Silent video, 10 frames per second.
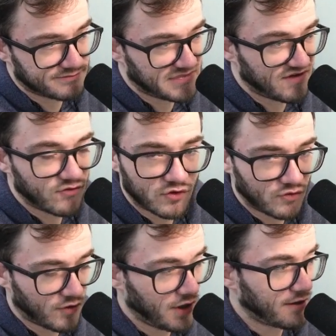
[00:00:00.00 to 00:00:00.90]
difficult,
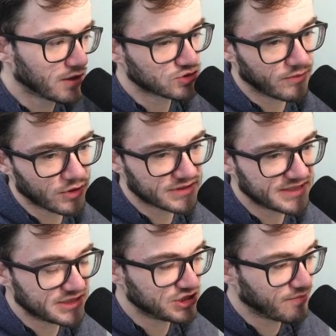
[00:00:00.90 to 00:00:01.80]
right? So when we look at
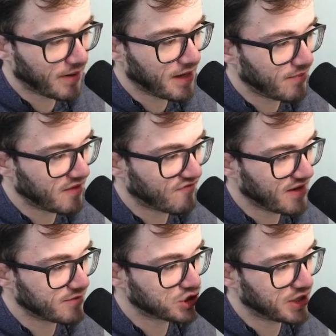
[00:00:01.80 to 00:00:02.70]
TCG Player about the
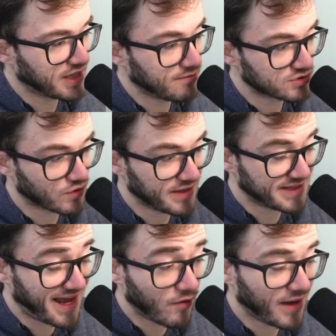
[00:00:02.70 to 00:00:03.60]
Flaming Chicken, it's gone
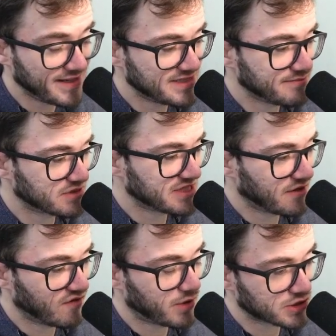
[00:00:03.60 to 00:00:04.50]
down 18%
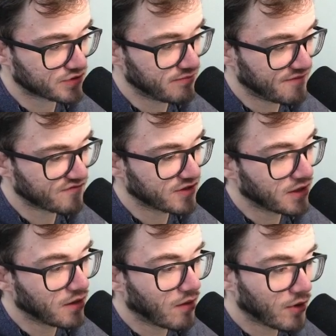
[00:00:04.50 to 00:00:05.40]
over the past 3 months.
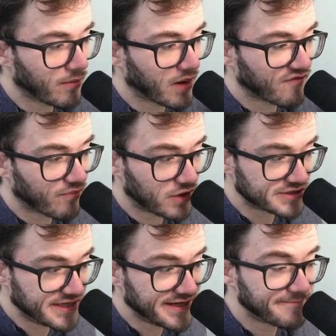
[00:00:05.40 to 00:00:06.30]
Over the
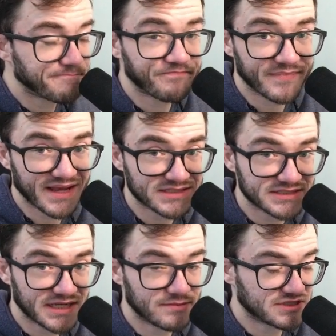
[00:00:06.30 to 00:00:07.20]
past year,
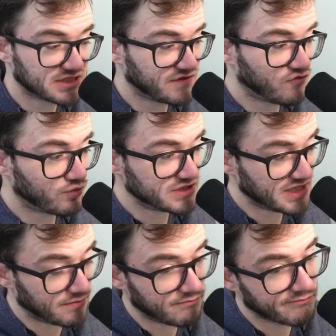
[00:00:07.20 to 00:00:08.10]
still up
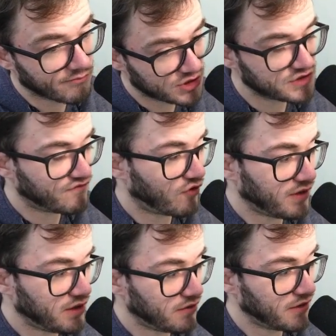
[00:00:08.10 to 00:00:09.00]
64%, which is
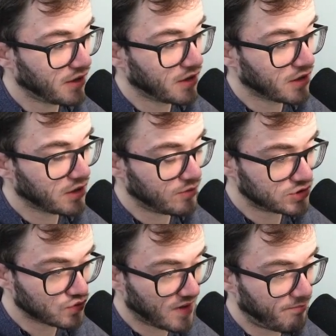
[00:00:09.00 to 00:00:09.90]
very good. Here we
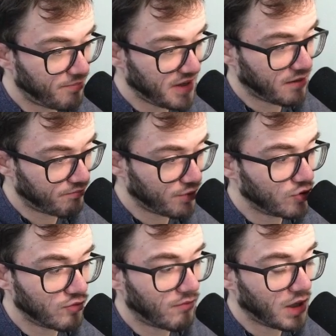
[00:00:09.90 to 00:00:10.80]
saw that big
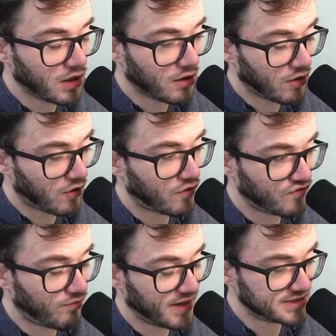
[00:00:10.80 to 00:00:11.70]
boom of
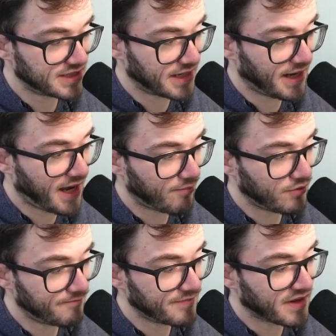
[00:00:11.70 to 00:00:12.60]
the Blaziken happen.